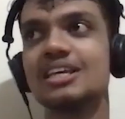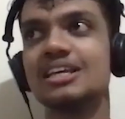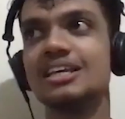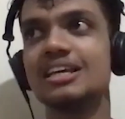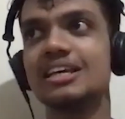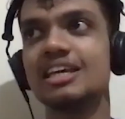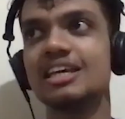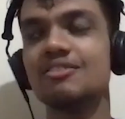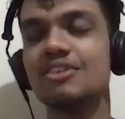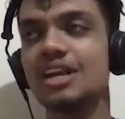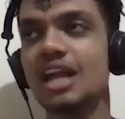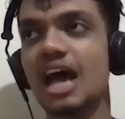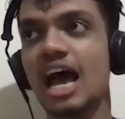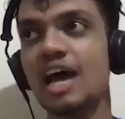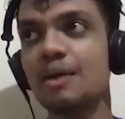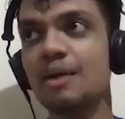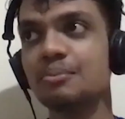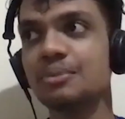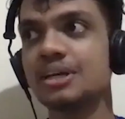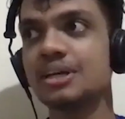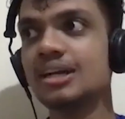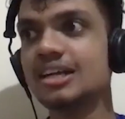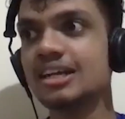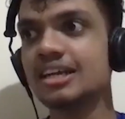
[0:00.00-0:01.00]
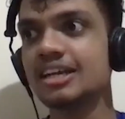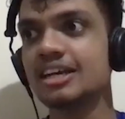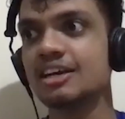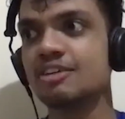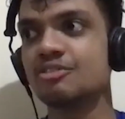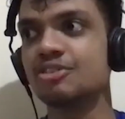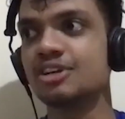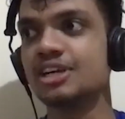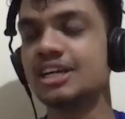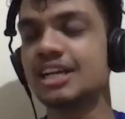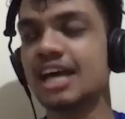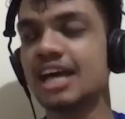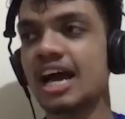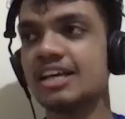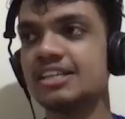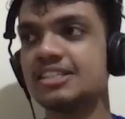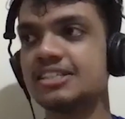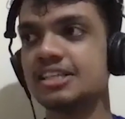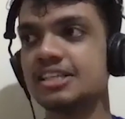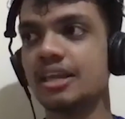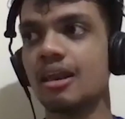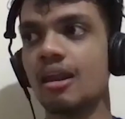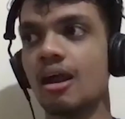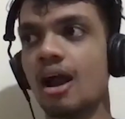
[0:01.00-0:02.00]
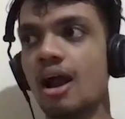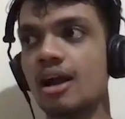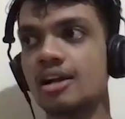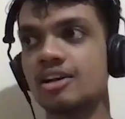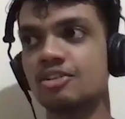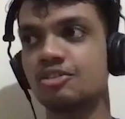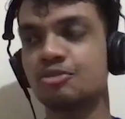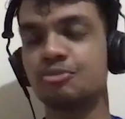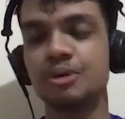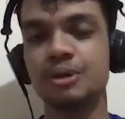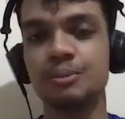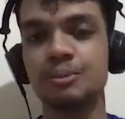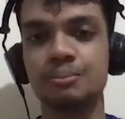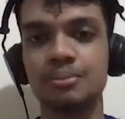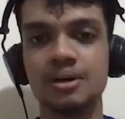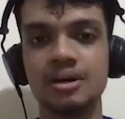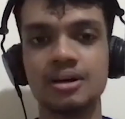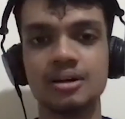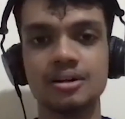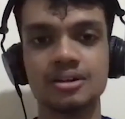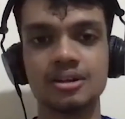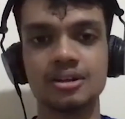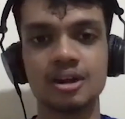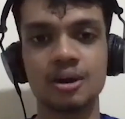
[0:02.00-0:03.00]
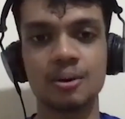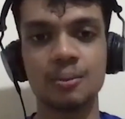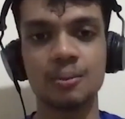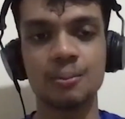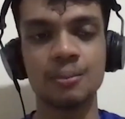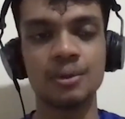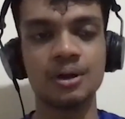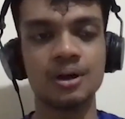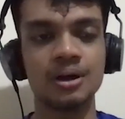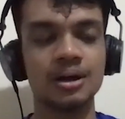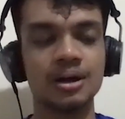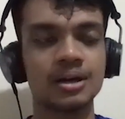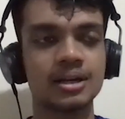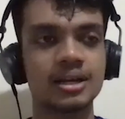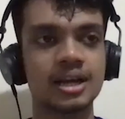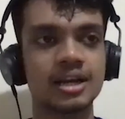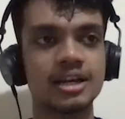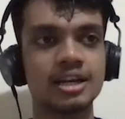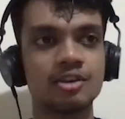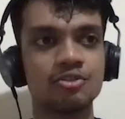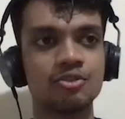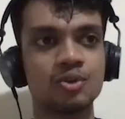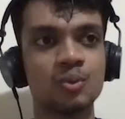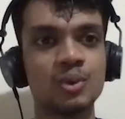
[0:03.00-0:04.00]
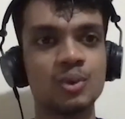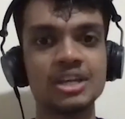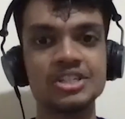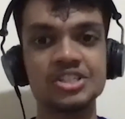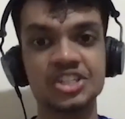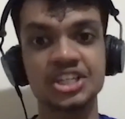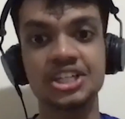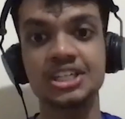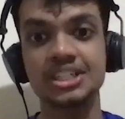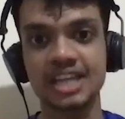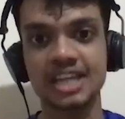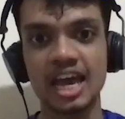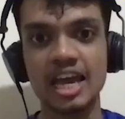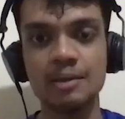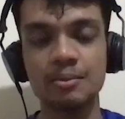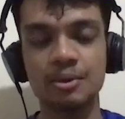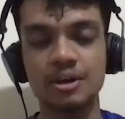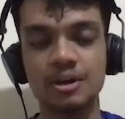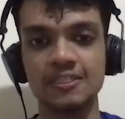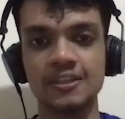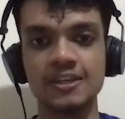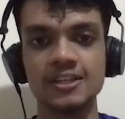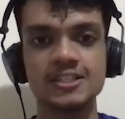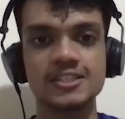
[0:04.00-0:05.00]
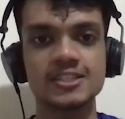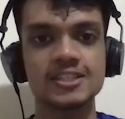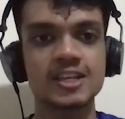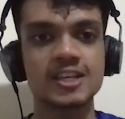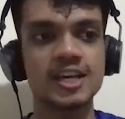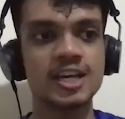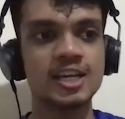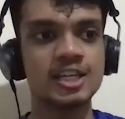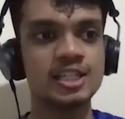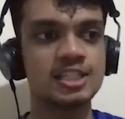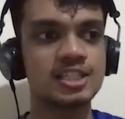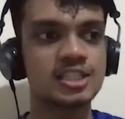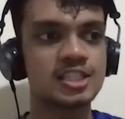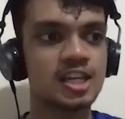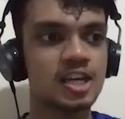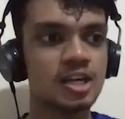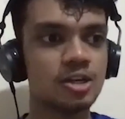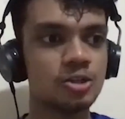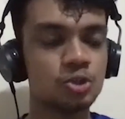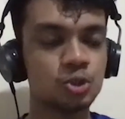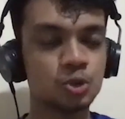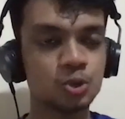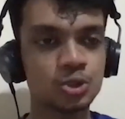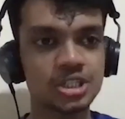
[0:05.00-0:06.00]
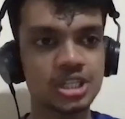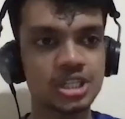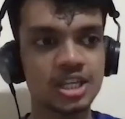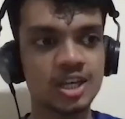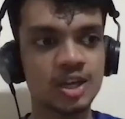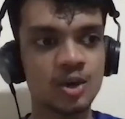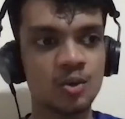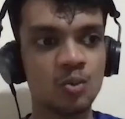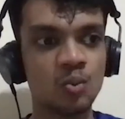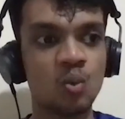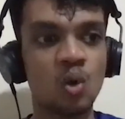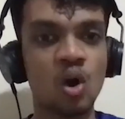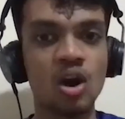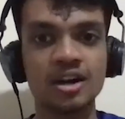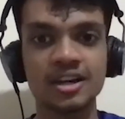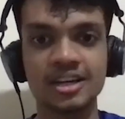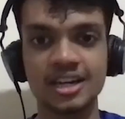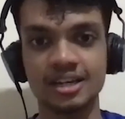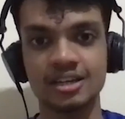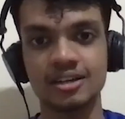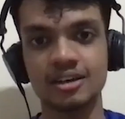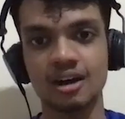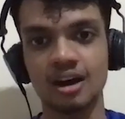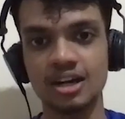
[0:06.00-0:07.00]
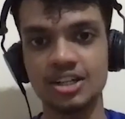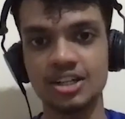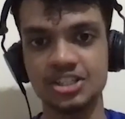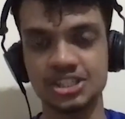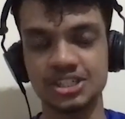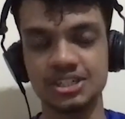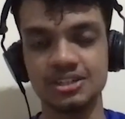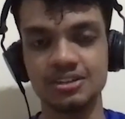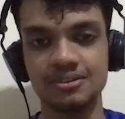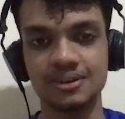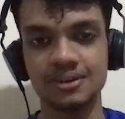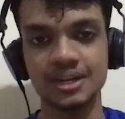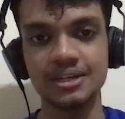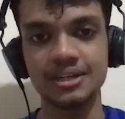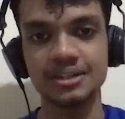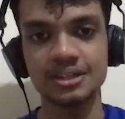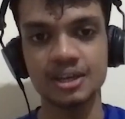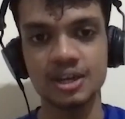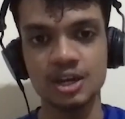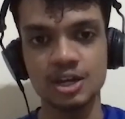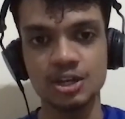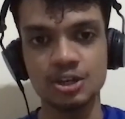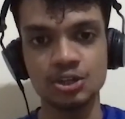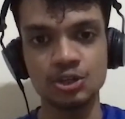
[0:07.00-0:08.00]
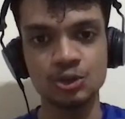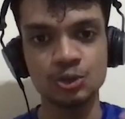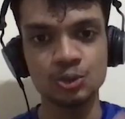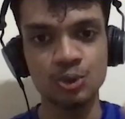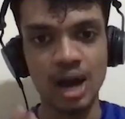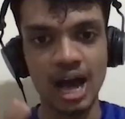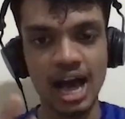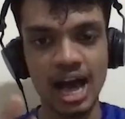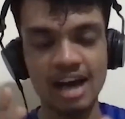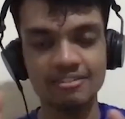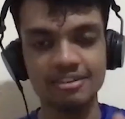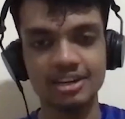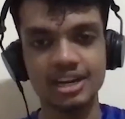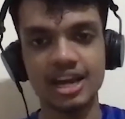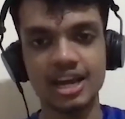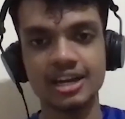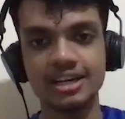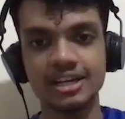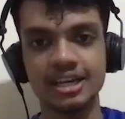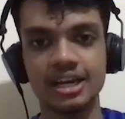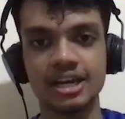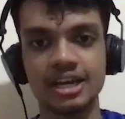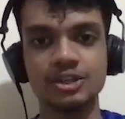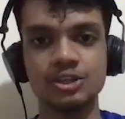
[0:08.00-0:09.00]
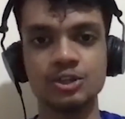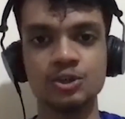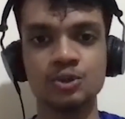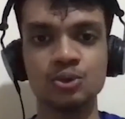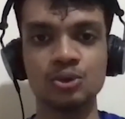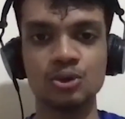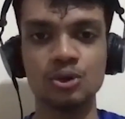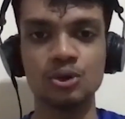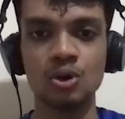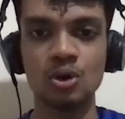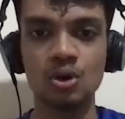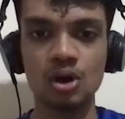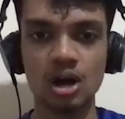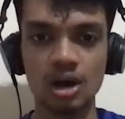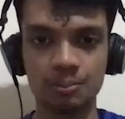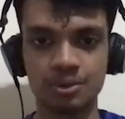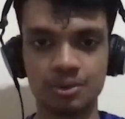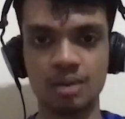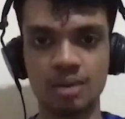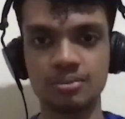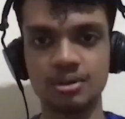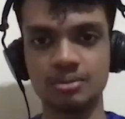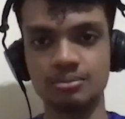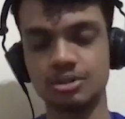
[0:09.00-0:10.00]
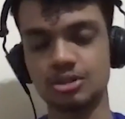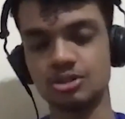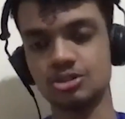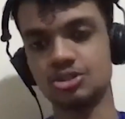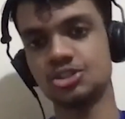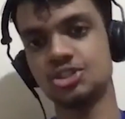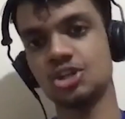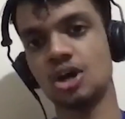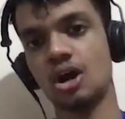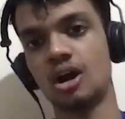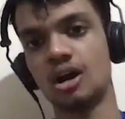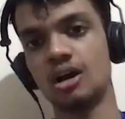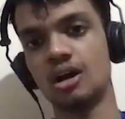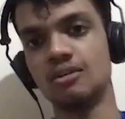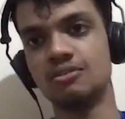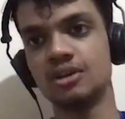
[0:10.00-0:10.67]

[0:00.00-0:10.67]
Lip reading: even I'm guilty of it. I see a lot of people, kind of wasting time on this, is choosing what technology, right? You have an idea, you know a problem to solve,